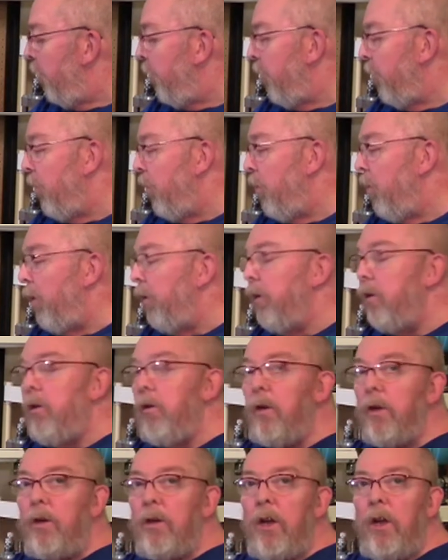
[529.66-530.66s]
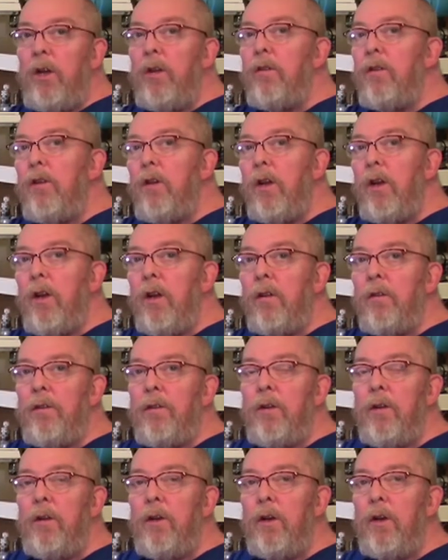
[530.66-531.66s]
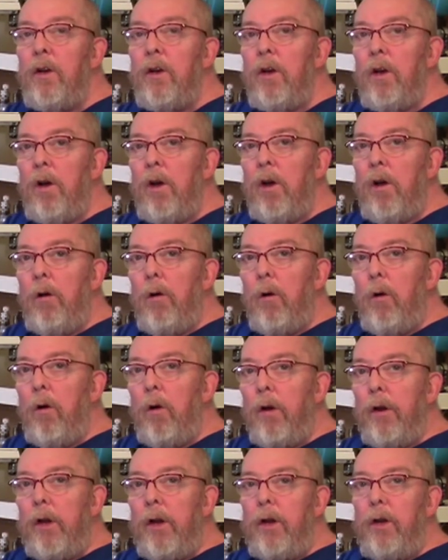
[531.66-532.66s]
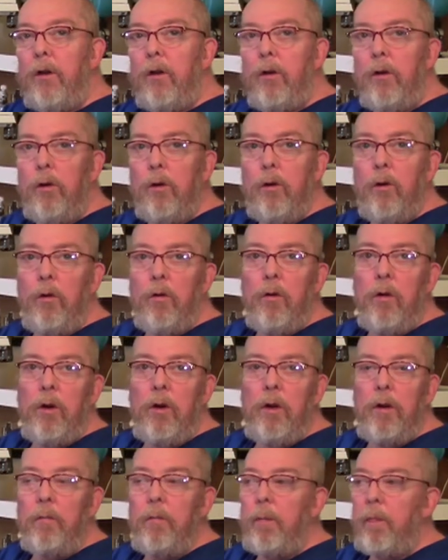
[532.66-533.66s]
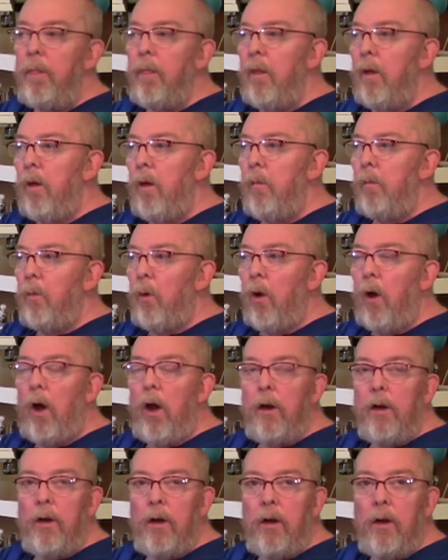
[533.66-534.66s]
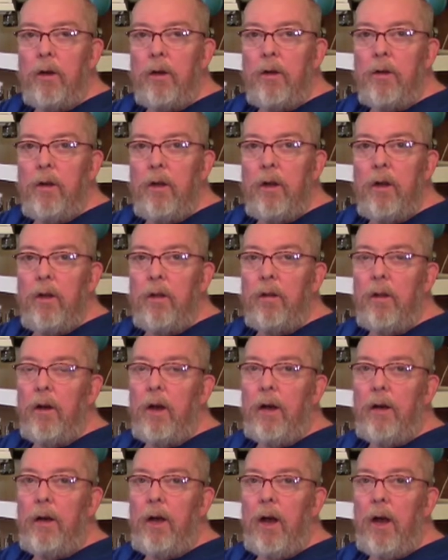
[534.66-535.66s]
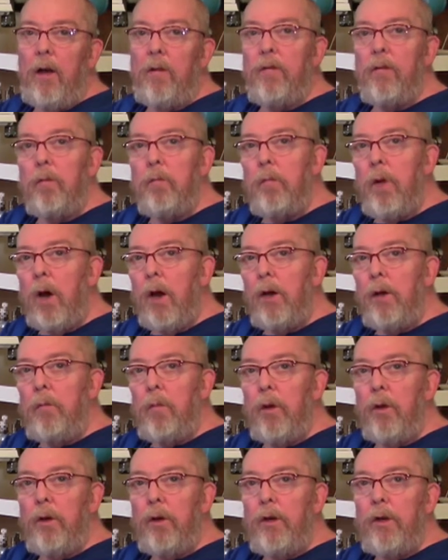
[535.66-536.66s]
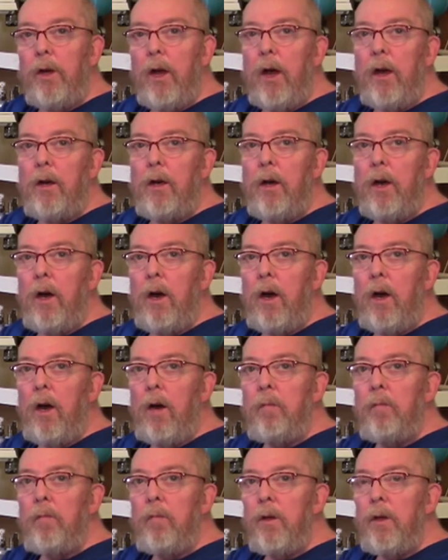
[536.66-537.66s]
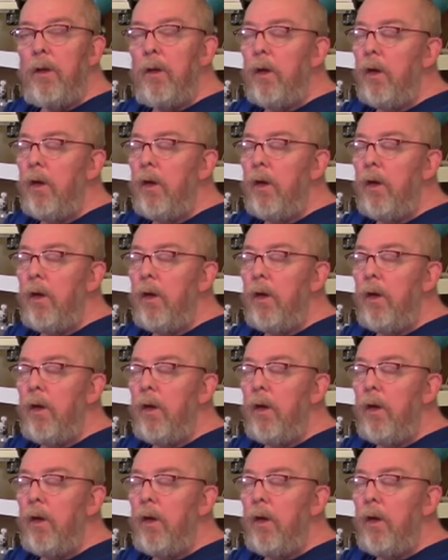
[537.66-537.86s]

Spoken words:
also going to do a taste test on a new product that I got from bodybuilding.com.